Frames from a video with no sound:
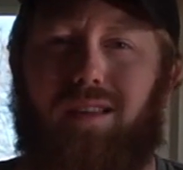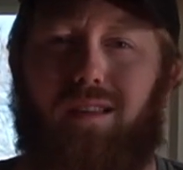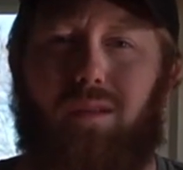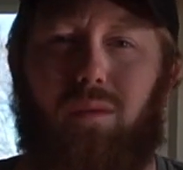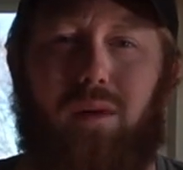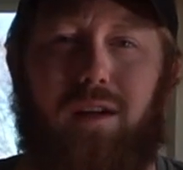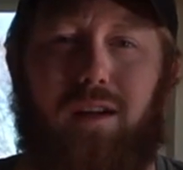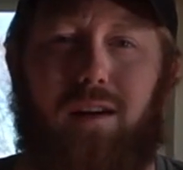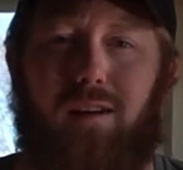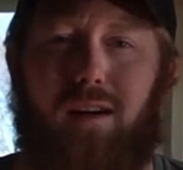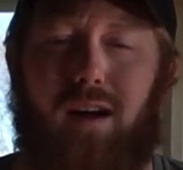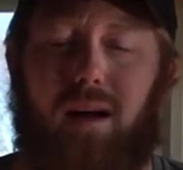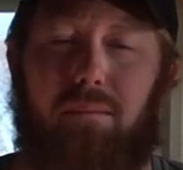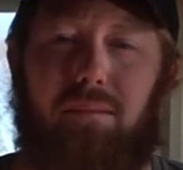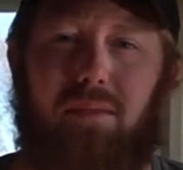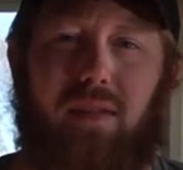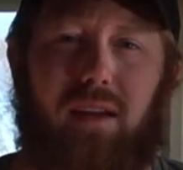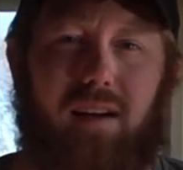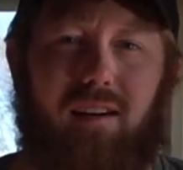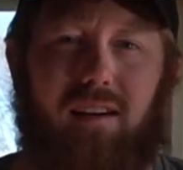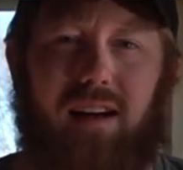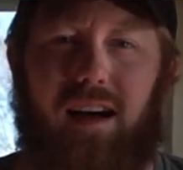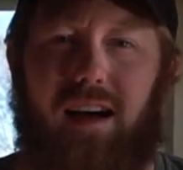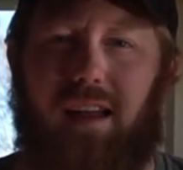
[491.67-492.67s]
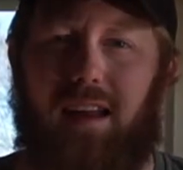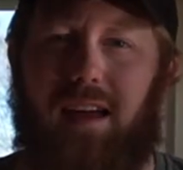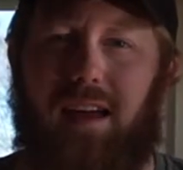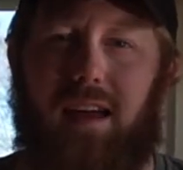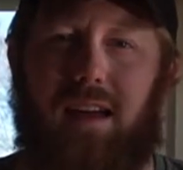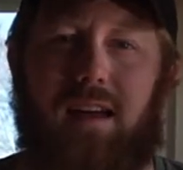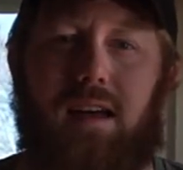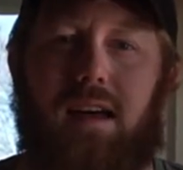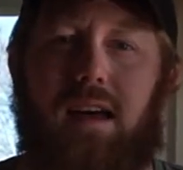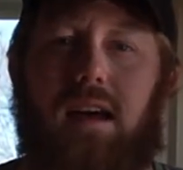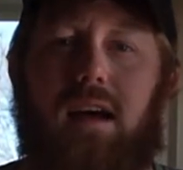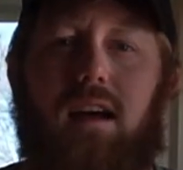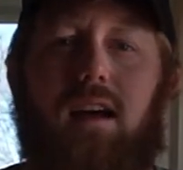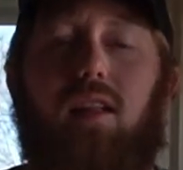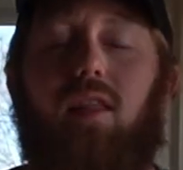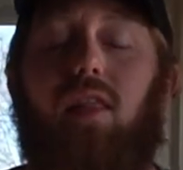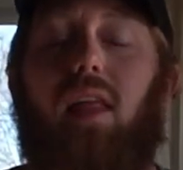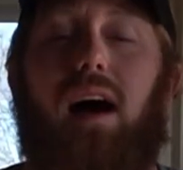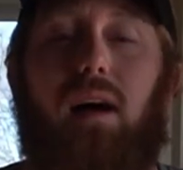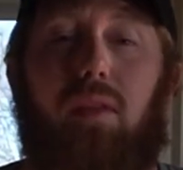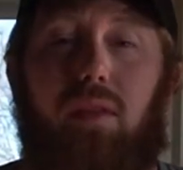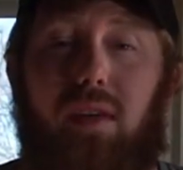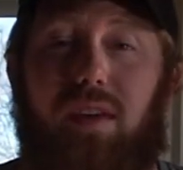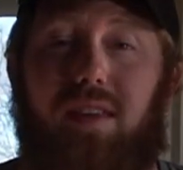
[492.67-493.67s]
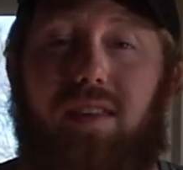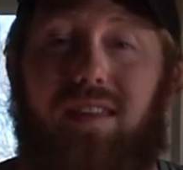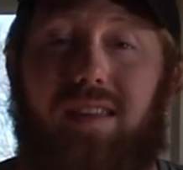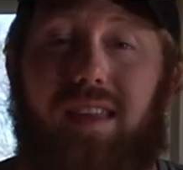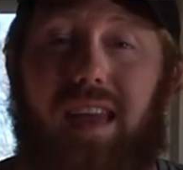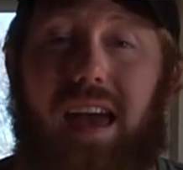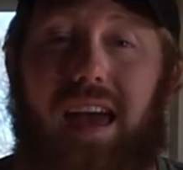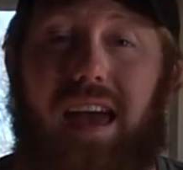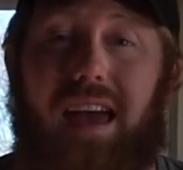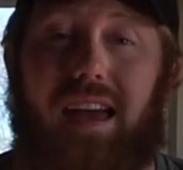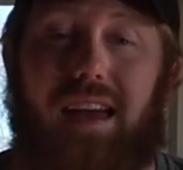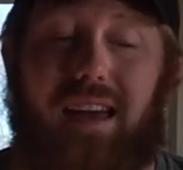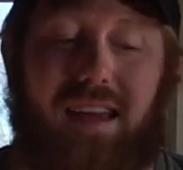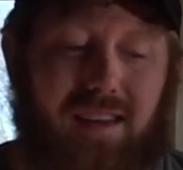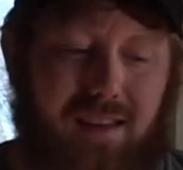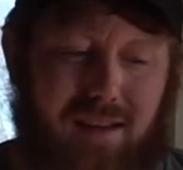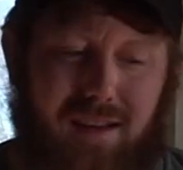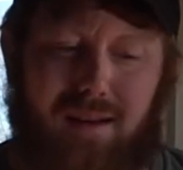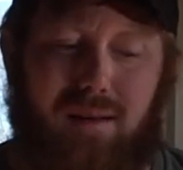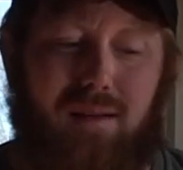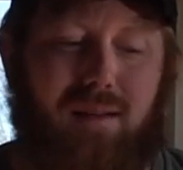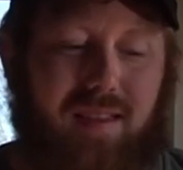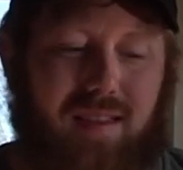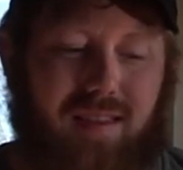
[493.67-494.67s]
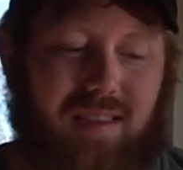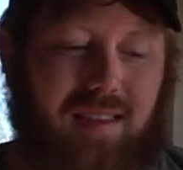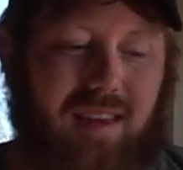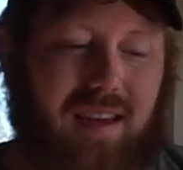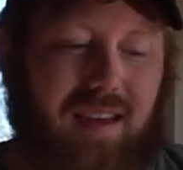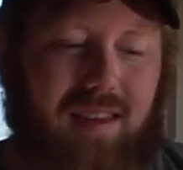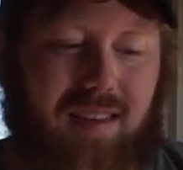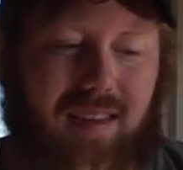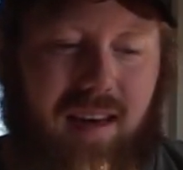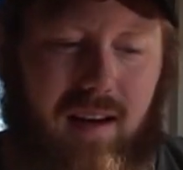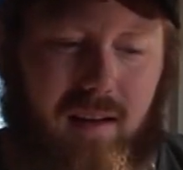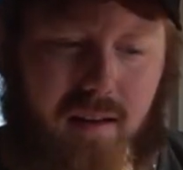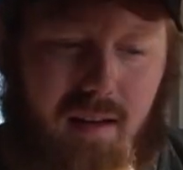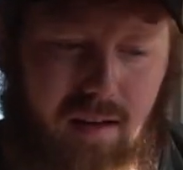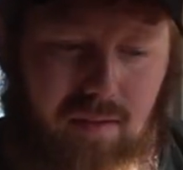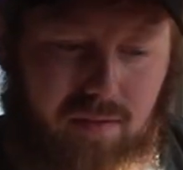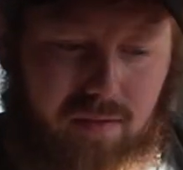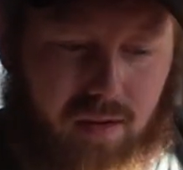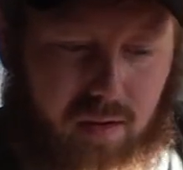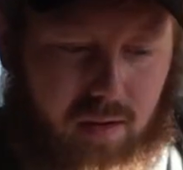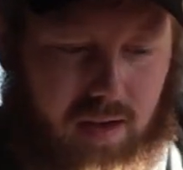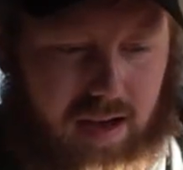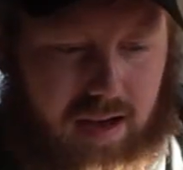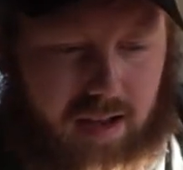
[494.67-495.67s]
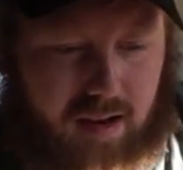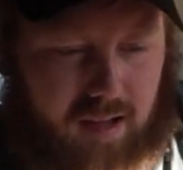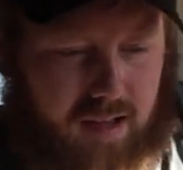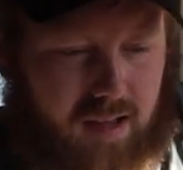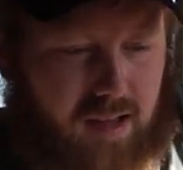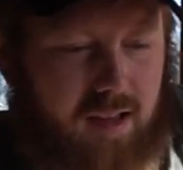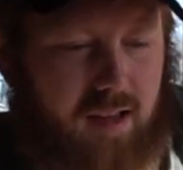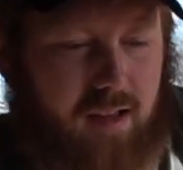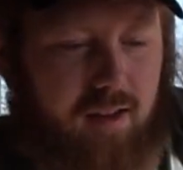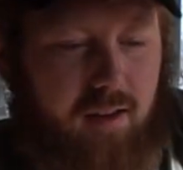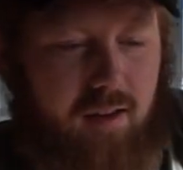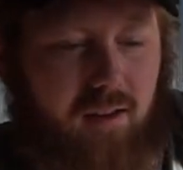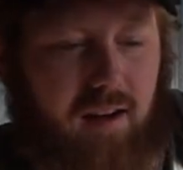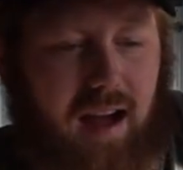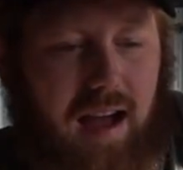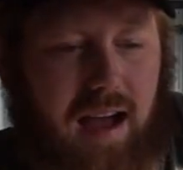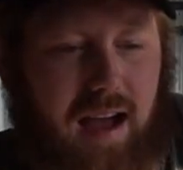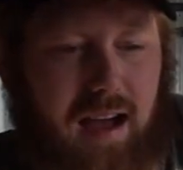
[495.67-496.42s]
So when you're up there on a cloudless day, you know, it sticks out if you got your